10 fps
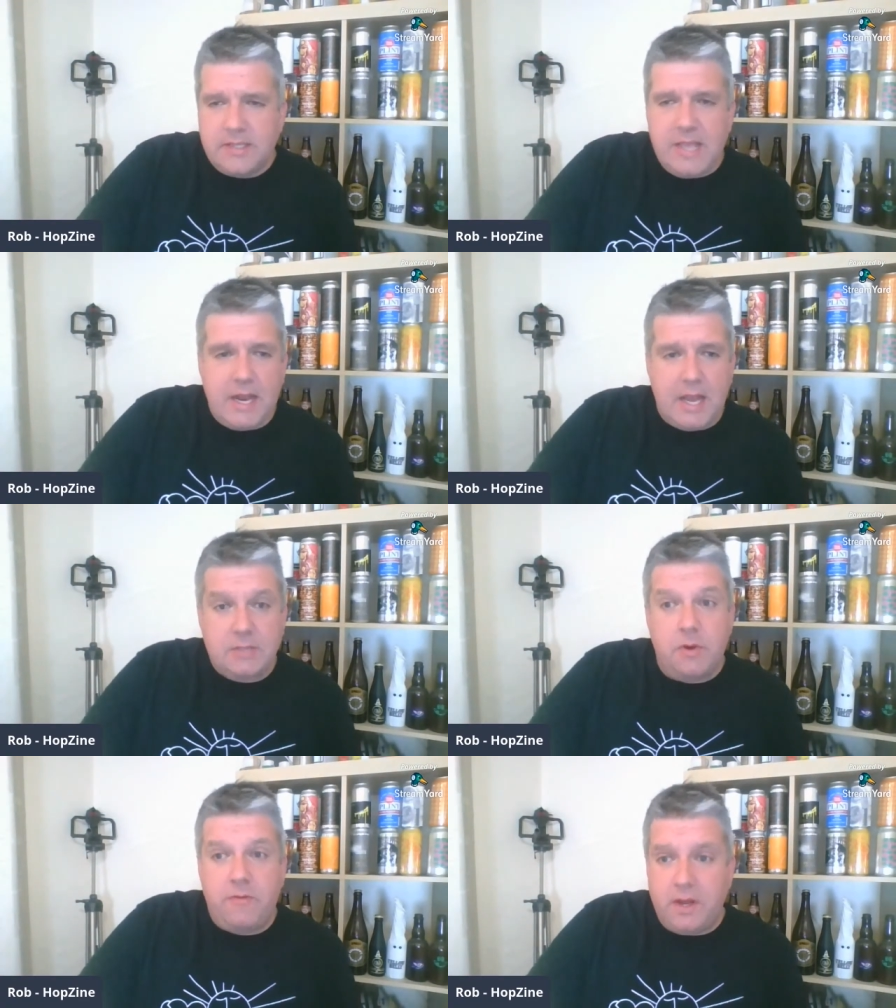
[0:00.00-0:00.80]
See you
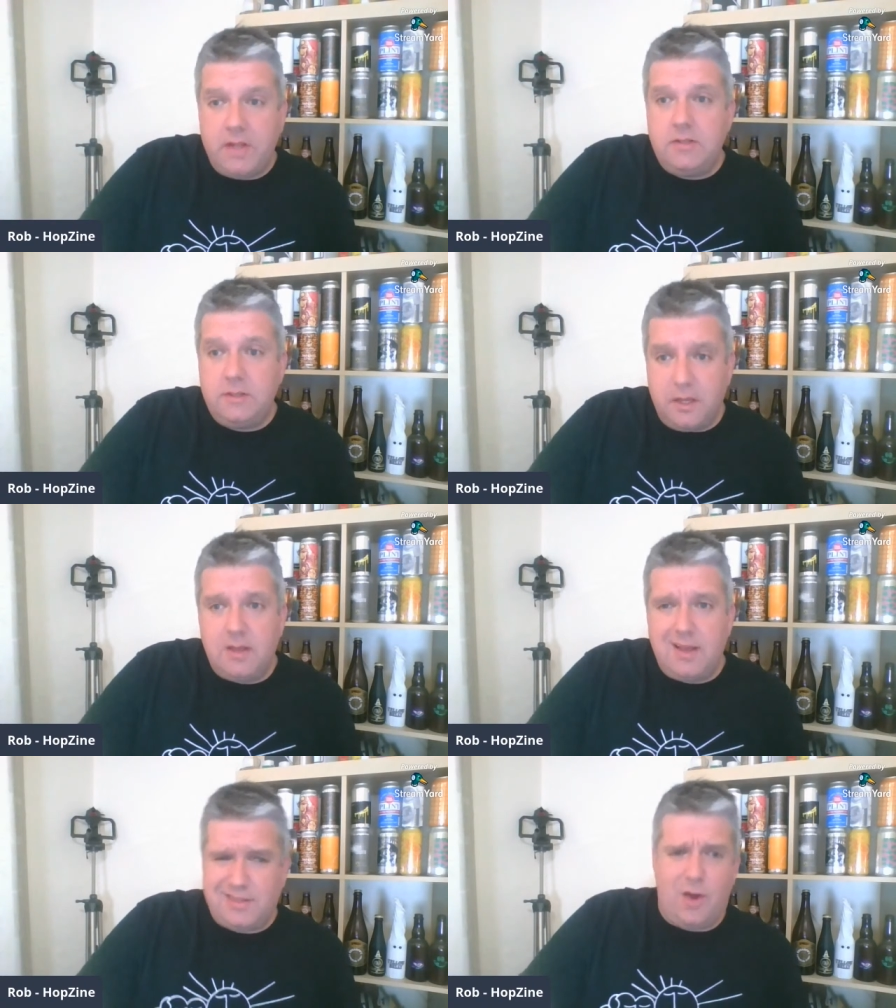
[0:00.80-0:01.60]
next month. And
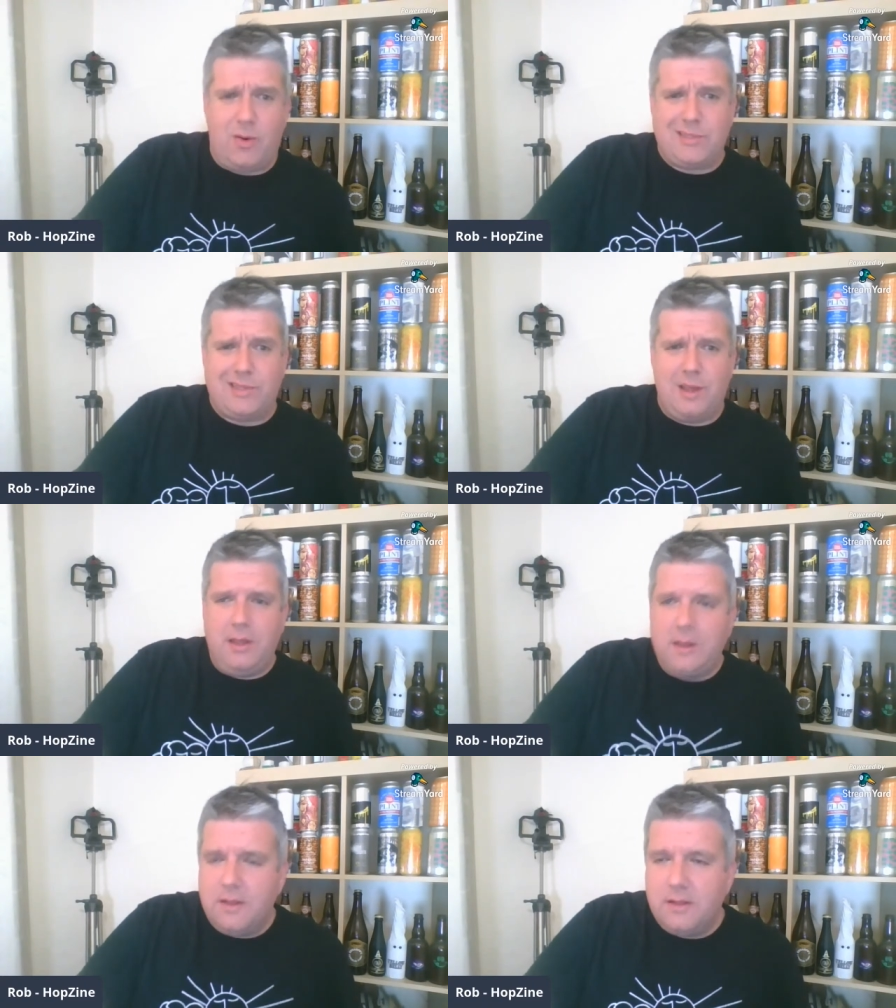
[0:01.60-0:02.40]
then, as I always
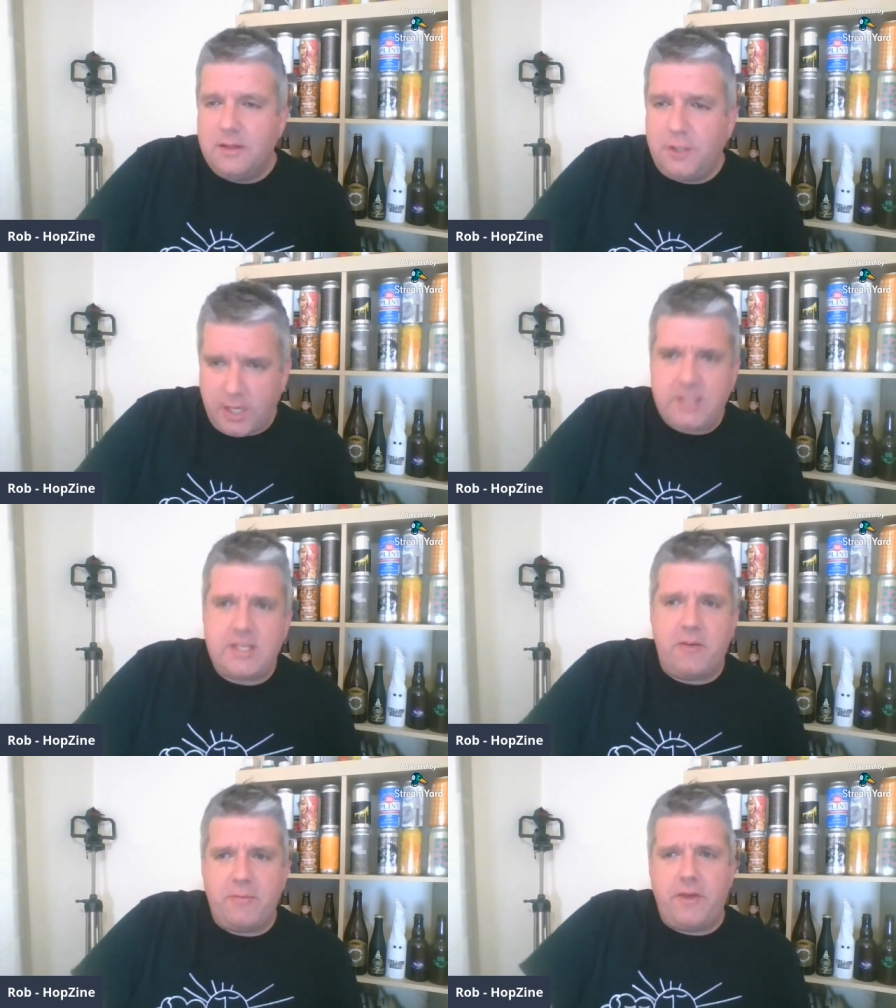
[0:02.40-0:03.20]
say, check
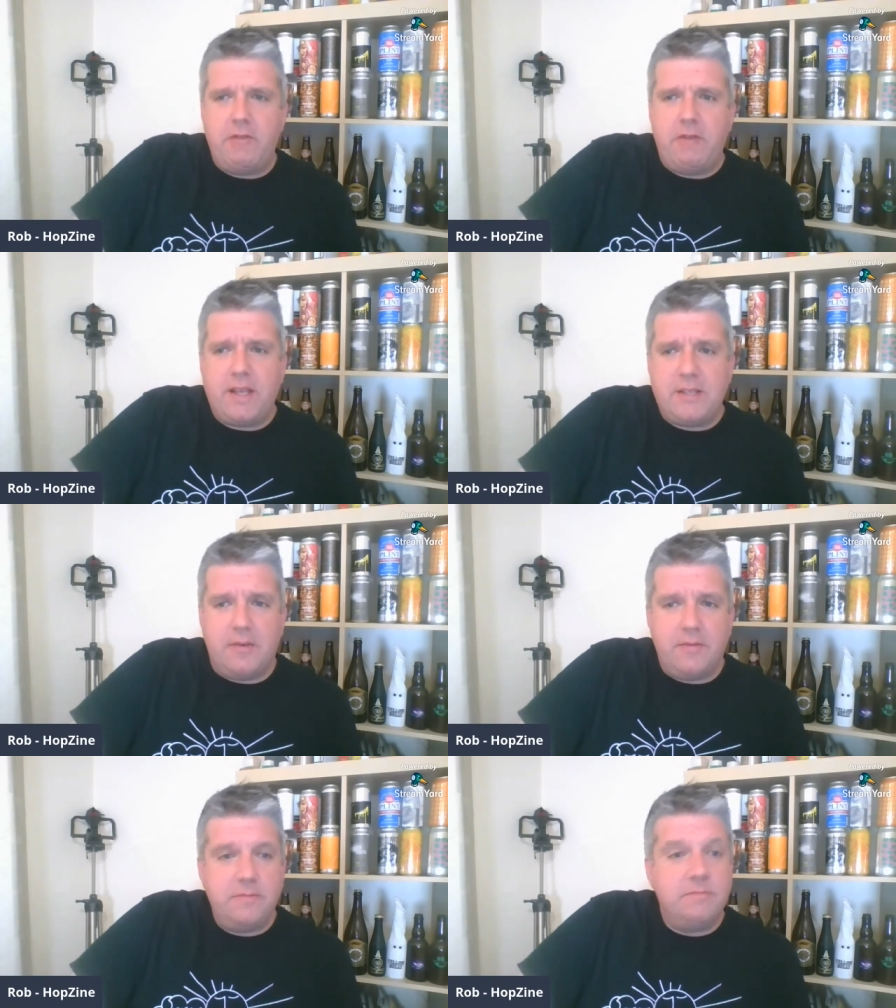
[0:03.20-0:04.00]
yourself before you wreck
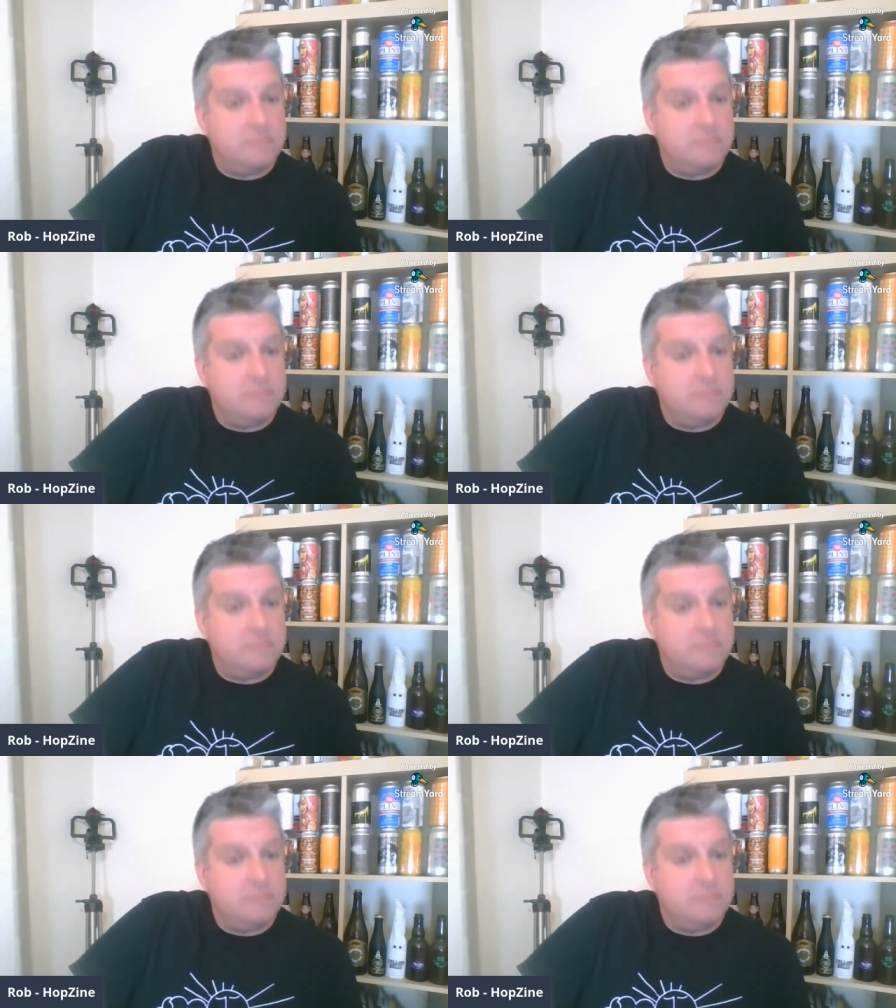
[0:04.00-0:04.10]
yourself.